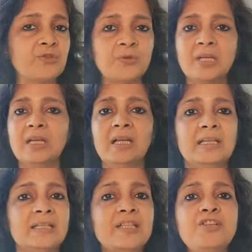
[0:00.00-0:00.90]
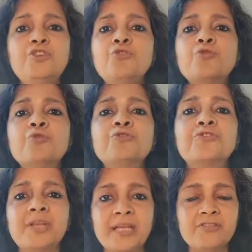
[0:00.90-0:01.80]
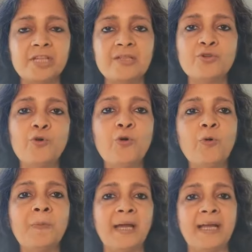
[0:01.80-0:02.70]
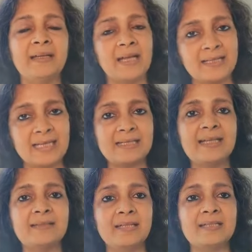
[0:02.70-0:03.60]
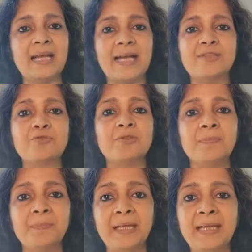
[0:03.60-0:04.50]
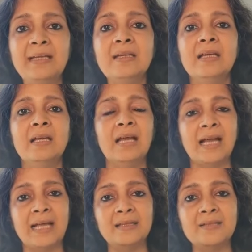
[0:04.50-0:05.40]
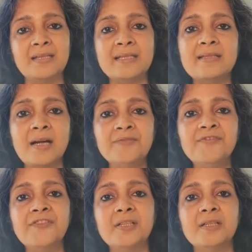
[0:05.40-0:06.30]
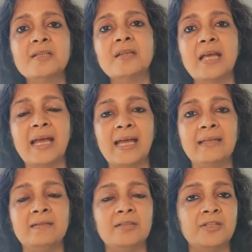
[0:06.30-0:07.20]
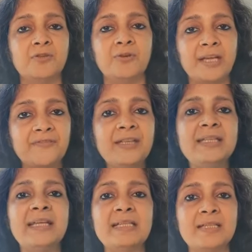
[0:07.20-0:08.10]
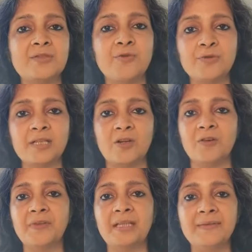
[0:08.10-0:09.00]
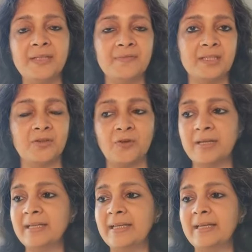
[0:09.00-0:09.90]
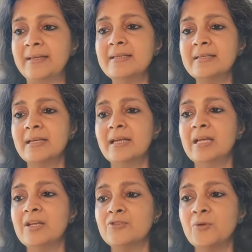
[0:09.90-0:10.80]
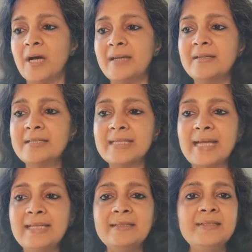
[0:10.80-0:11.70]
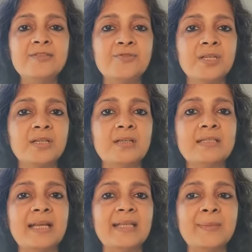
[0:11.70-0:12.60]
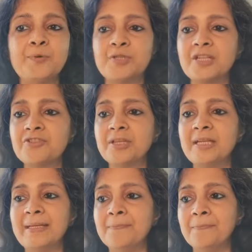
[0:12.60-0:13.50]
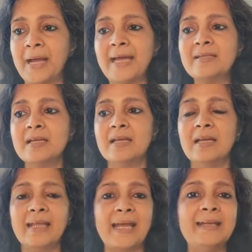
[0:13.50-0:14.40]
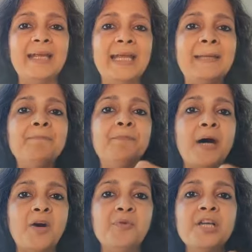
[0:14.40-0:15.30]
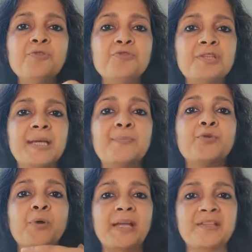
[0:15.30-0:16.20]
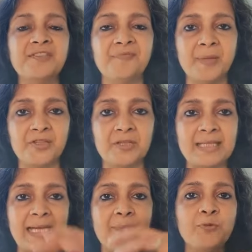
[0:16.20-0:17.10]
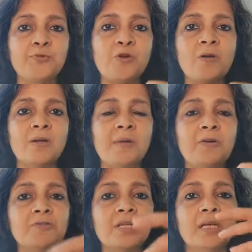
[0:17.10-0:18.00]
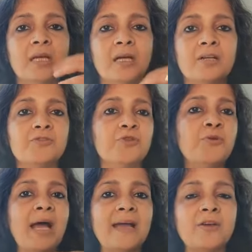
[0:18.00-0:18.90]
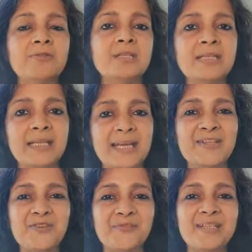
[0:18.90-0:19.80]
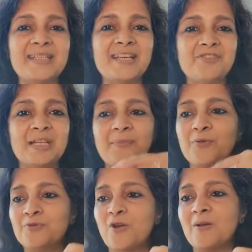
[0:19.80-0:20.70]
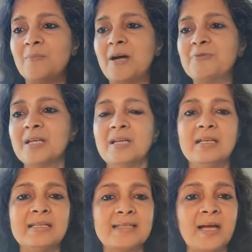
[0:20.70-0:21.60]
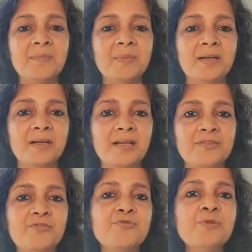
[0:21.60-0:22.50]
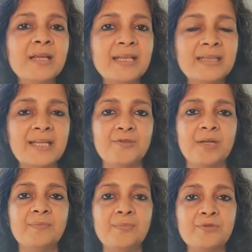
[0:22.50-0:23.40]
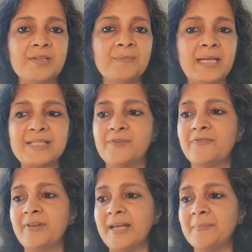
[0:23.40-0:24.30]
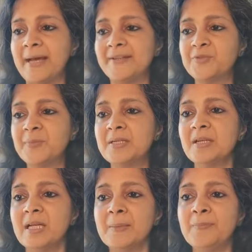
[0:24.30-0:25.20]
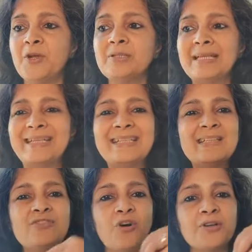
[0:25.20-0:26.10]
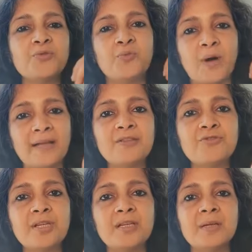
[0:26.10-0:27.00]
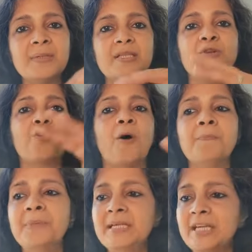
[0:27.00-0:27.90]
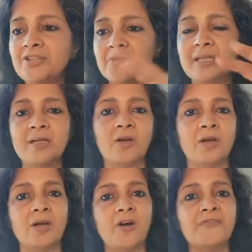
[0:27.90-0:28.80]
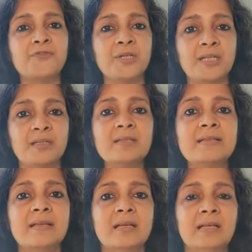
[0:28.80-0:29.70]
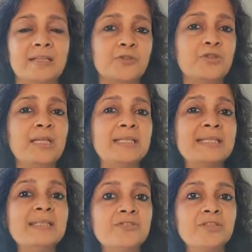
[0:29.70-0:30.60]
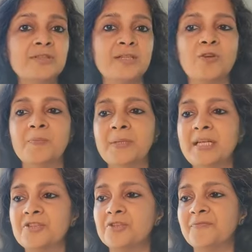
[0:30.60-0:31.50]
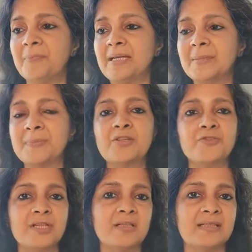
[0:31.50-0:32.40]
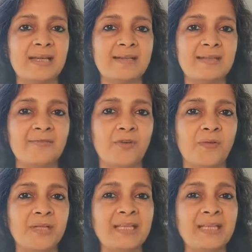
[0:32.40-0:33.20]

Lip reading: So there's a huge range and scope, and as I said, this adds to the pain and the discomfort and everything else that goes along with living with a chronic illness. So understanding these triggers and their potential impact can empower you to take proactive measures. And I'm going to talk about, so you hang on to the end of the session, I'm going to talk about some a toolkit that you can put in place for flare management, because it is not one trigger but a combination of triggers, usually a synergistic combination of multiple triggers that is involved.